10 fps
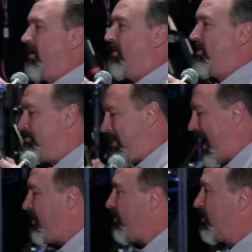the
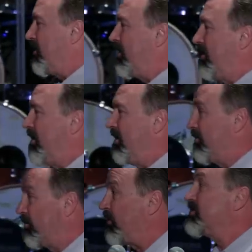power,
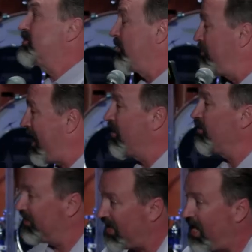the prince of the power
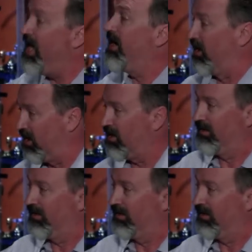of the air.